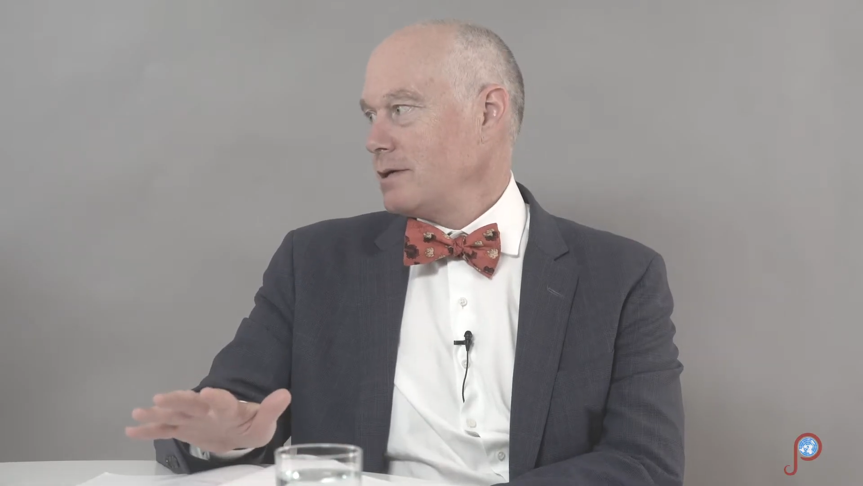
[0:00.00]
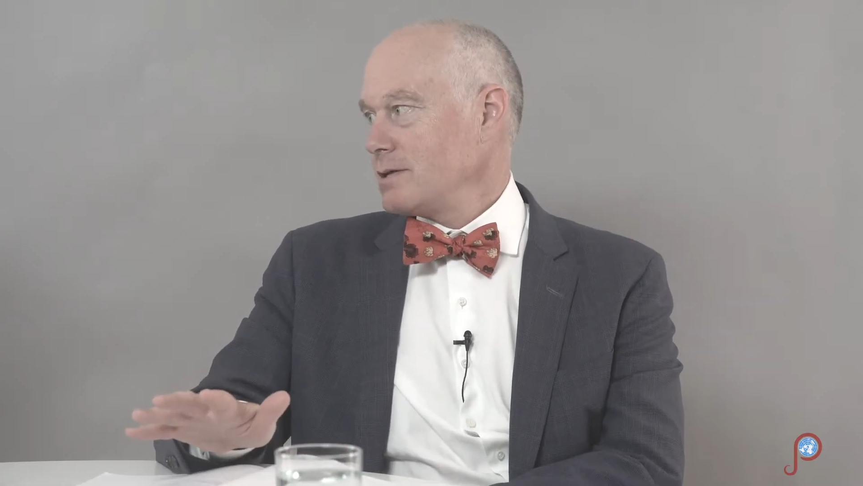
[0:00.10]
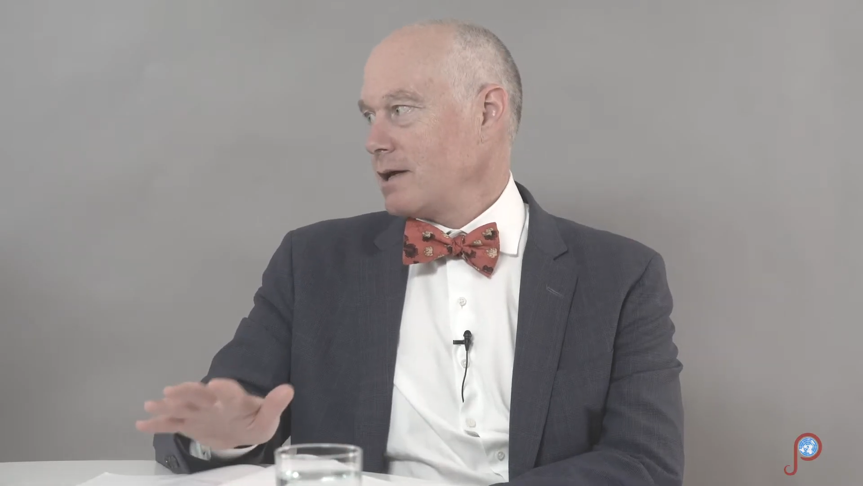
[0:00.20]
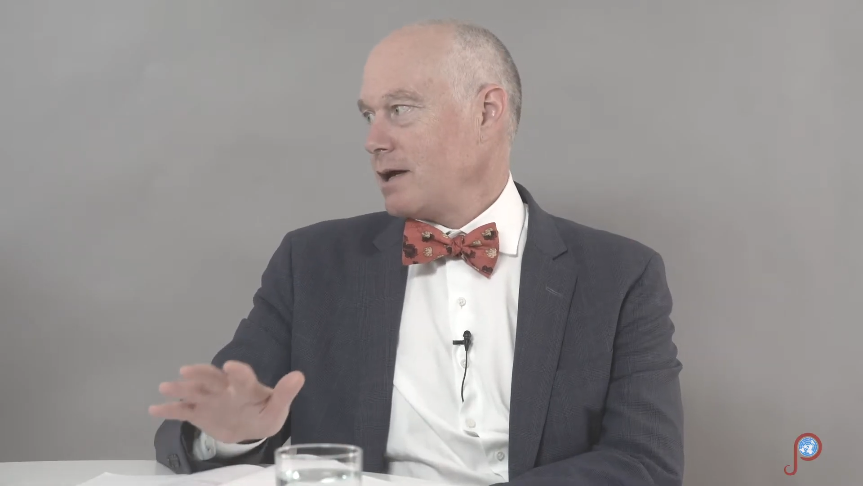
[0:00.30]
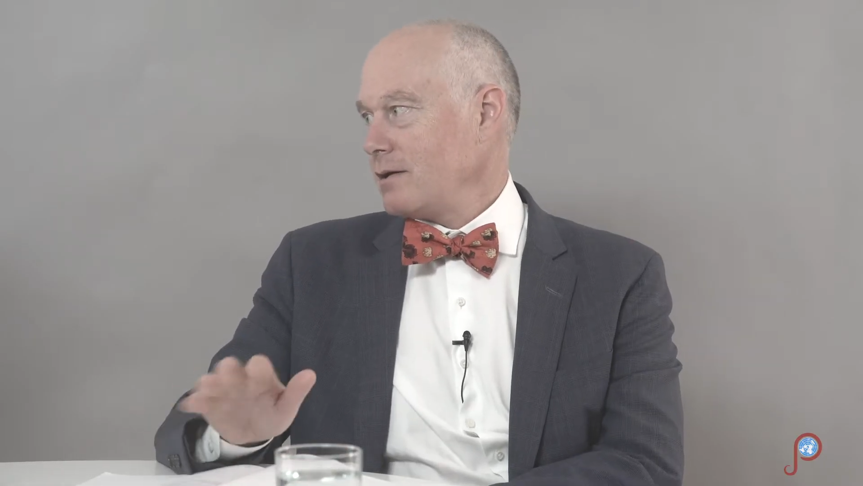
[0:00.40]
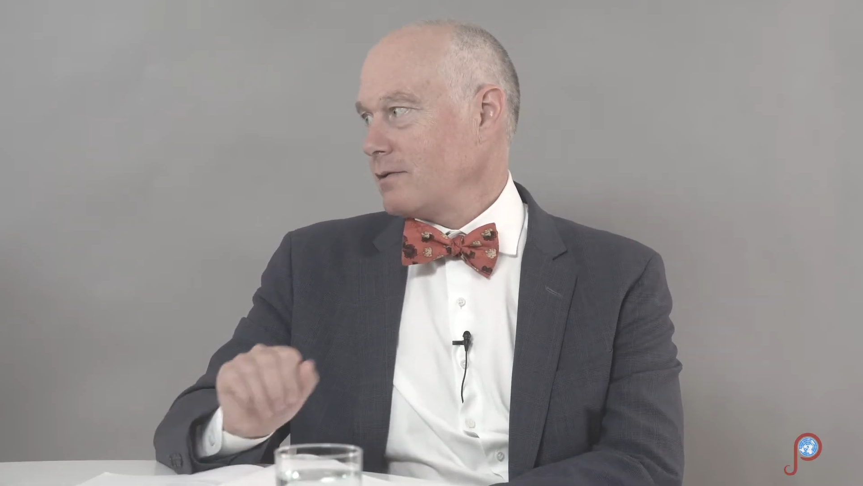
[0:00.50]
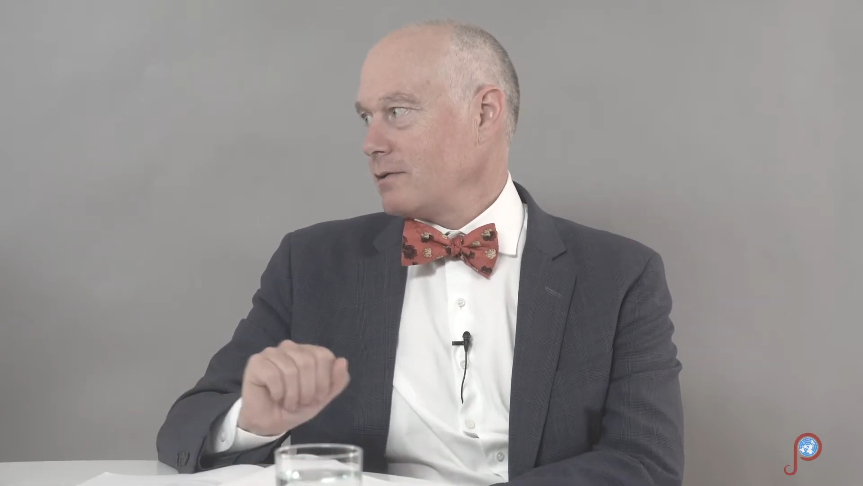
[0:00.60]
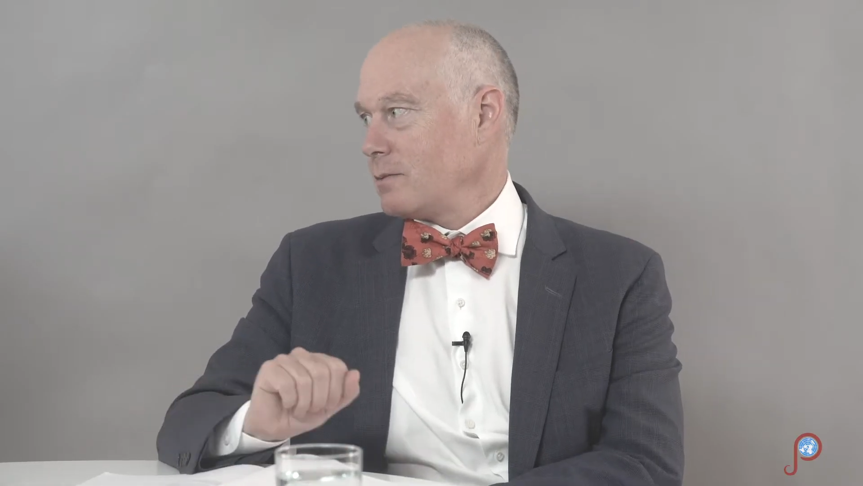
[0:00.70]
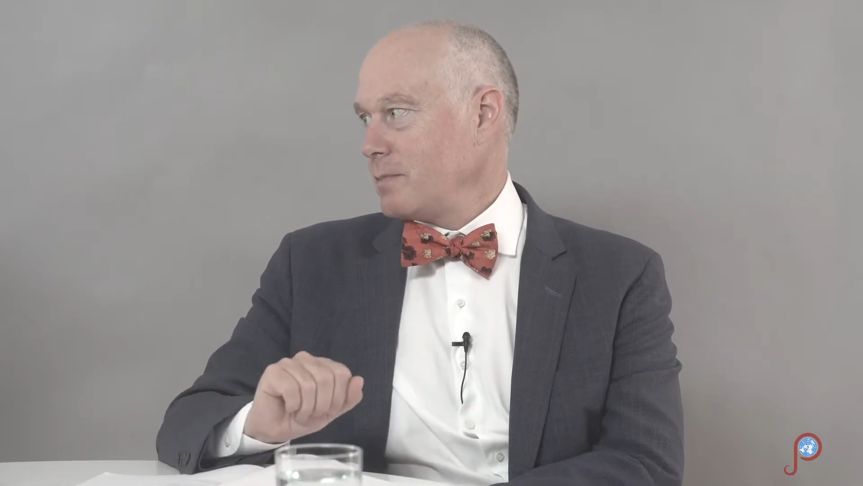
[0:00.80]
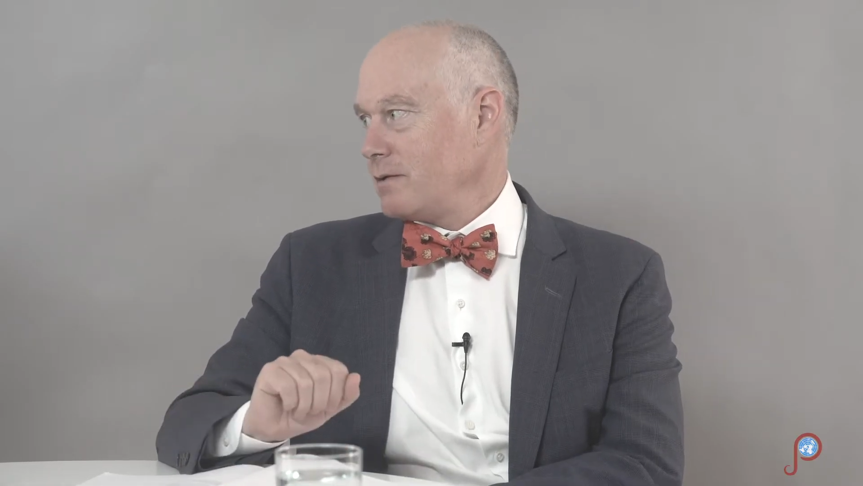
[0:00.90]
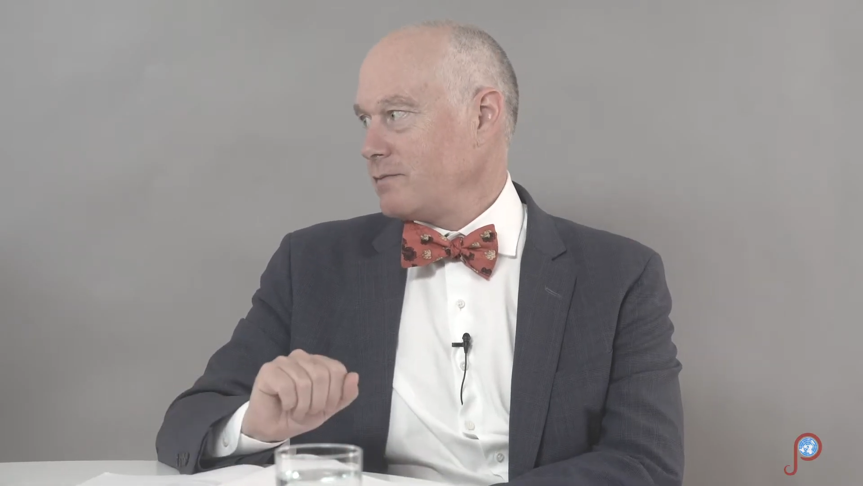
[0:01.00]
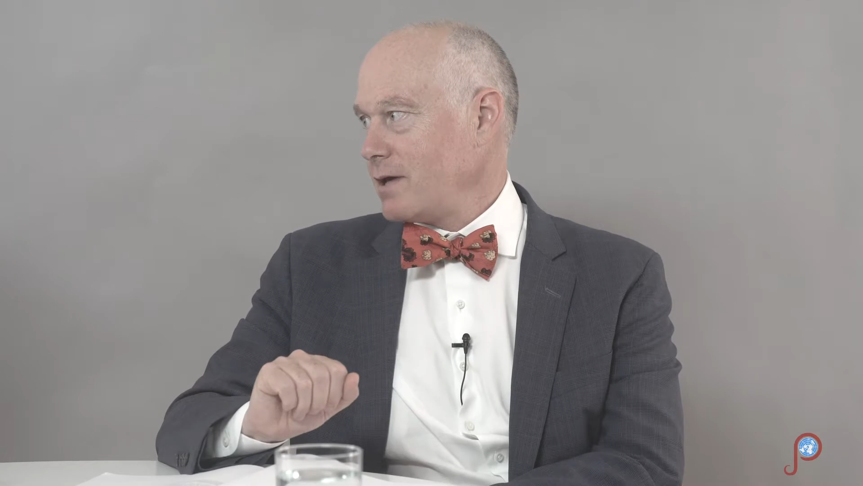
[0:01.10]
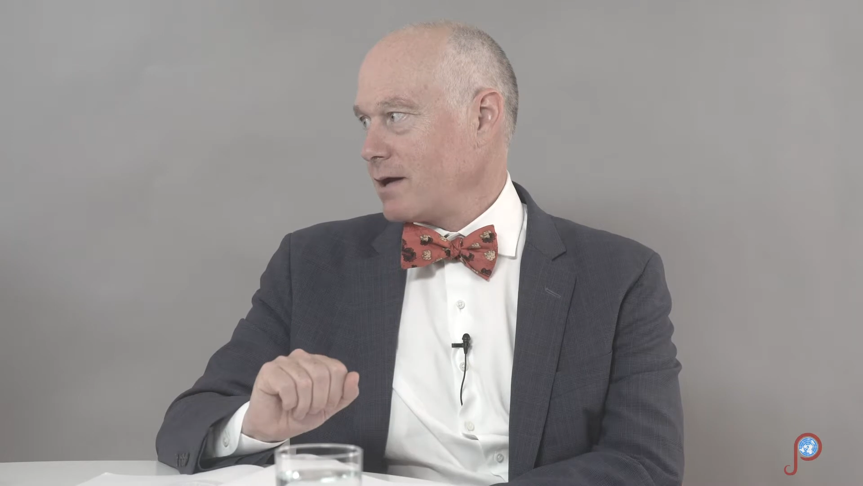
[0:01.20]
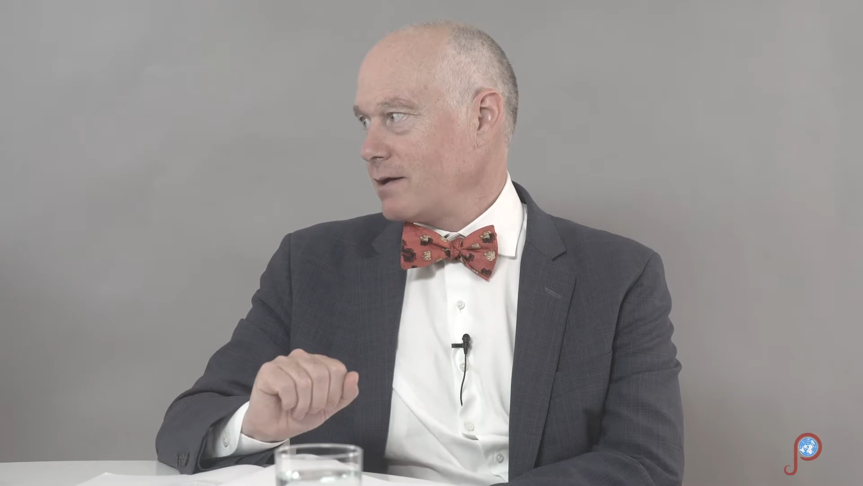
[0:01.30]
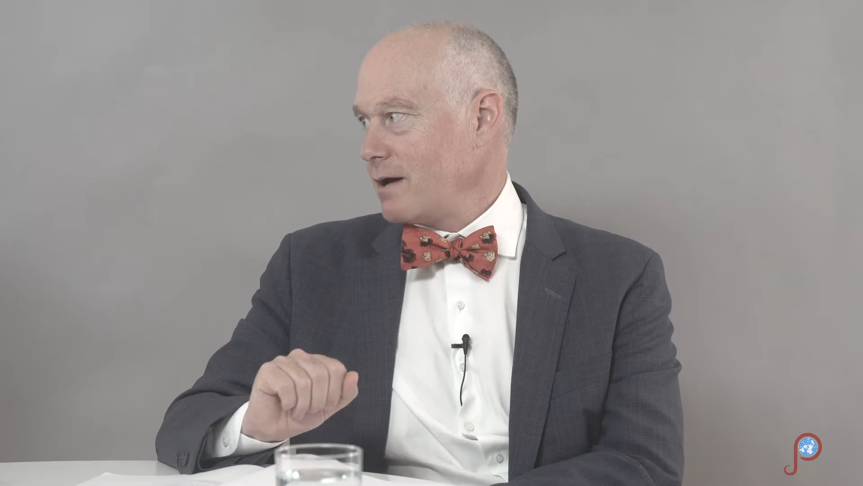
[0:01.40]
is again a little bit
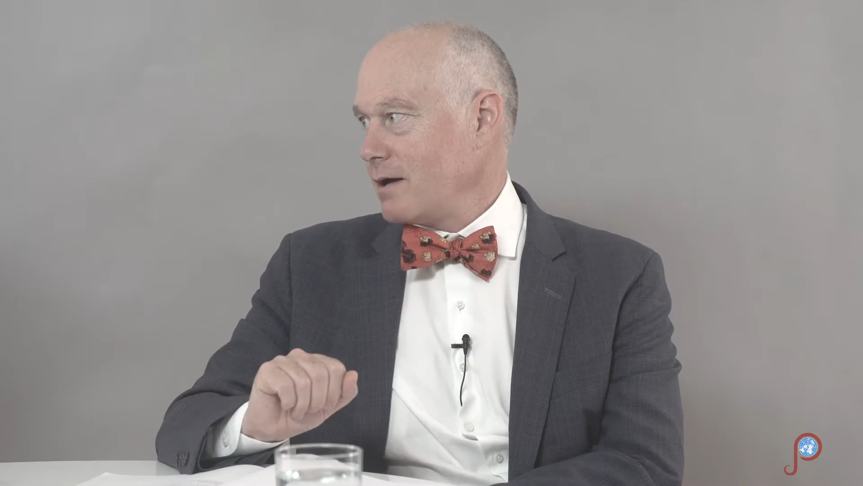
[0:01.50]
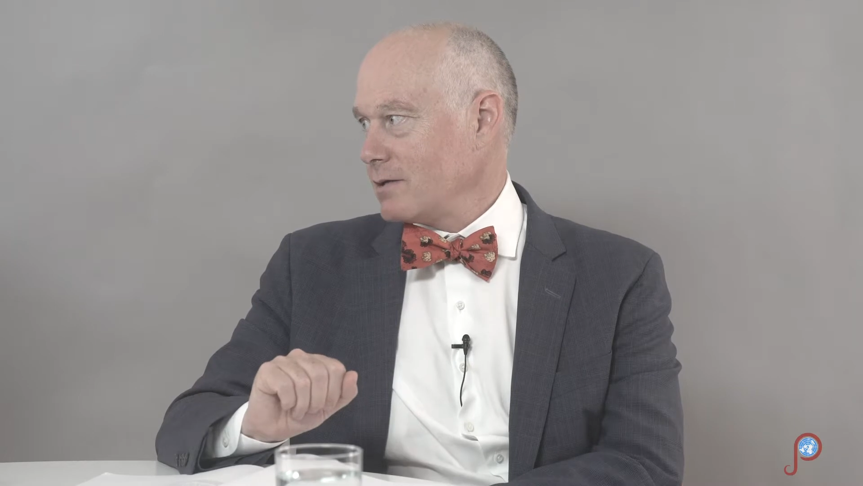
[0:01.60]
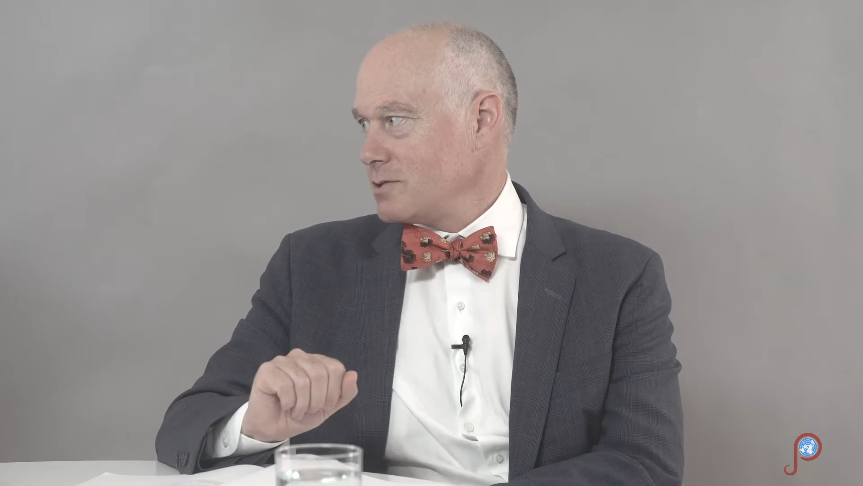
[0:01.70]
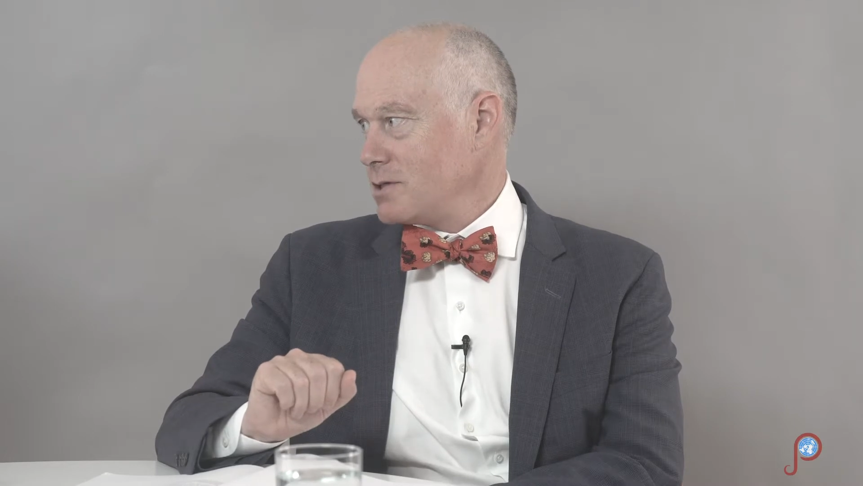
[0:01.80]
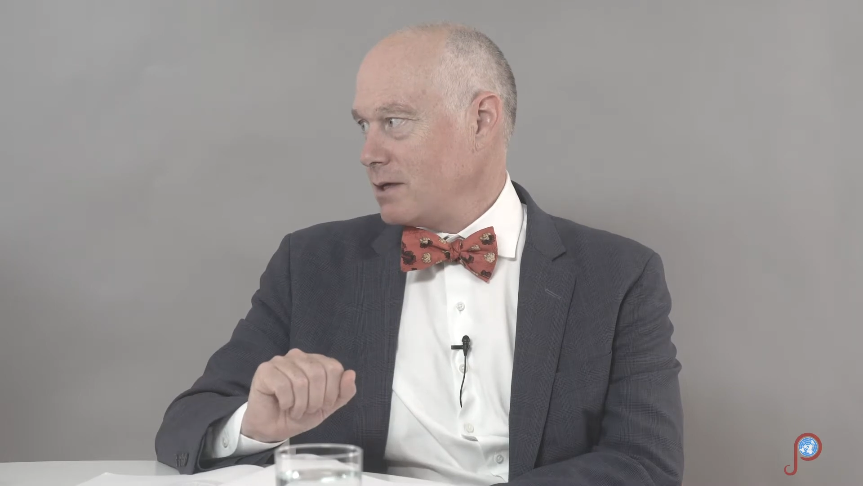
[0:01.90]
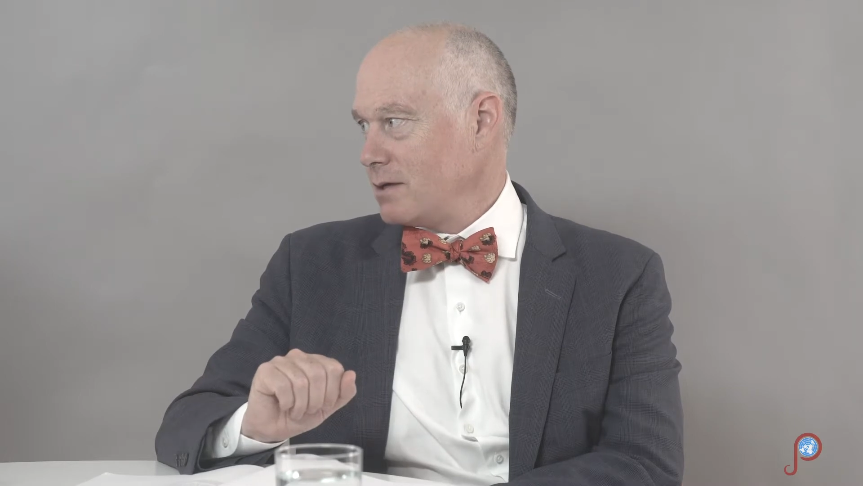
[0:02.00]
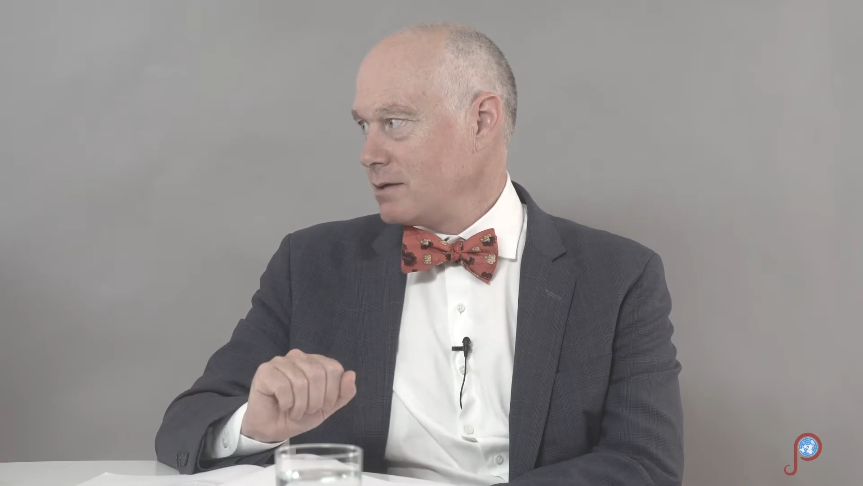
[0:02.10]
of technology